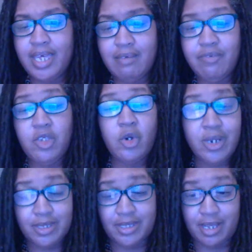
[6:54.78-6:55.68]
Give
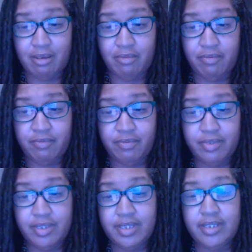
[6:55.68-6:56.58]
yourself
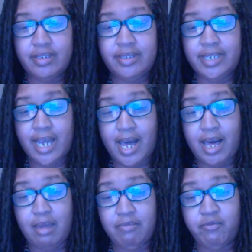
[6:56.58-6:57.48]

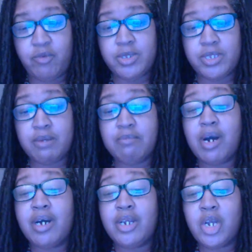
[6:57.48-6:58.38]
time for
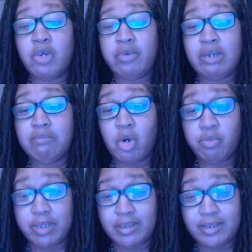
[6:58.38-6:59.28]
some
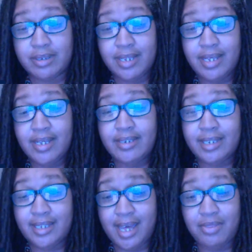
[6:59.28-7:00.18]
unhurried moments
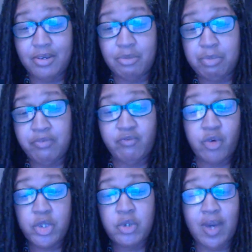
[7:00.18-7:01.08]
together
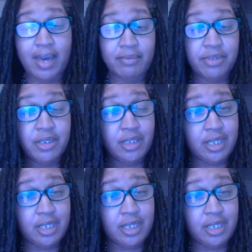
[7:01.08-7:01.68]
before you have